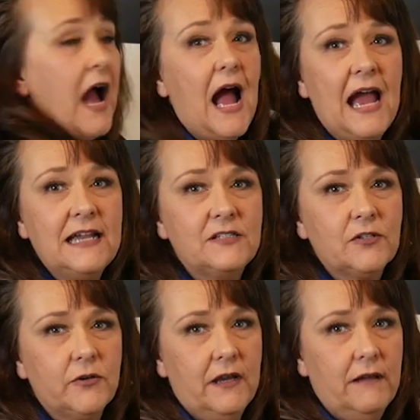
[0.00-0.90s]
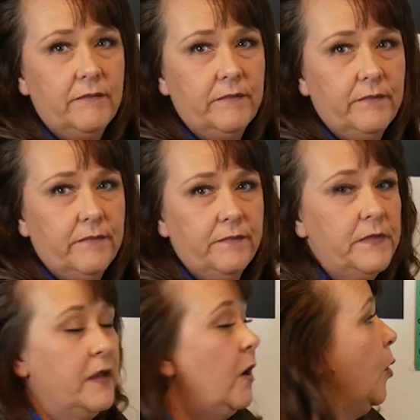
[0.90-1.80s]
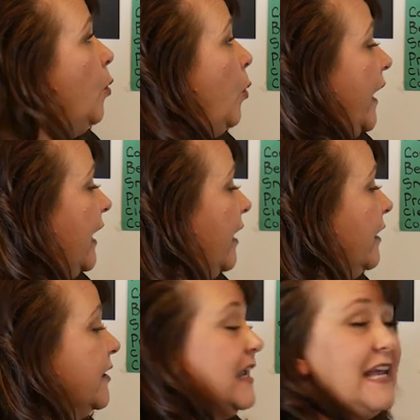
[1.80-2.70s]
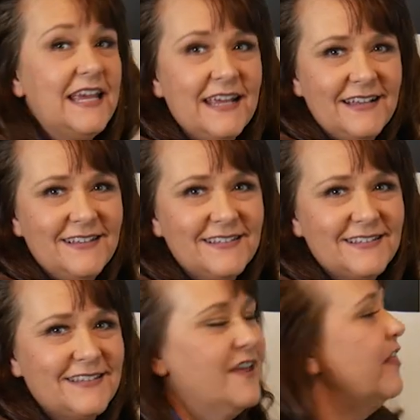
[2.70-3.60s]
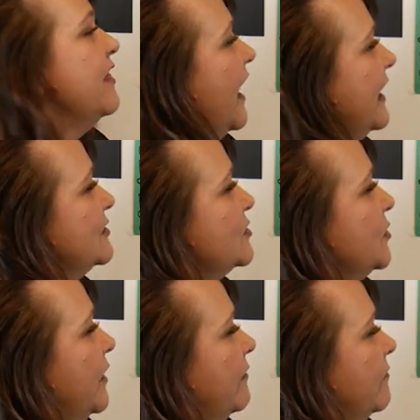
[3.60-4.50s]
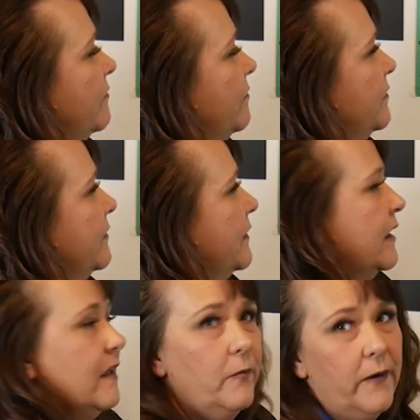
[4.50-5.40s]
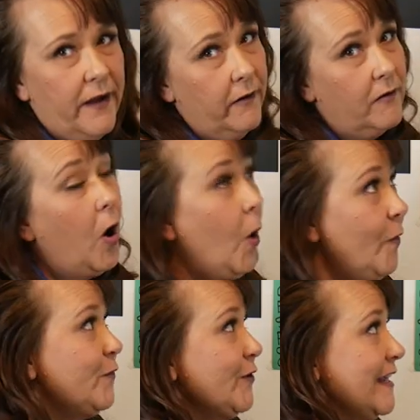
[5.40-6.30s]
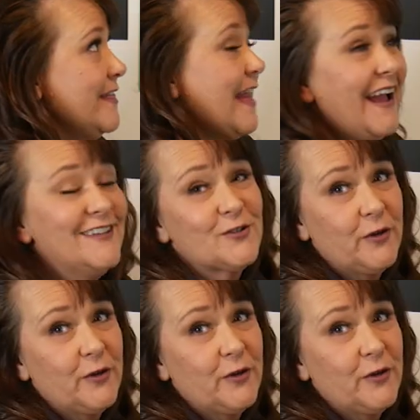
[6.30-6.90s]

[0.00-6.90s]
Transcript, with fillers: Ice cream. Where is the ice cream? Well, hopefully the ice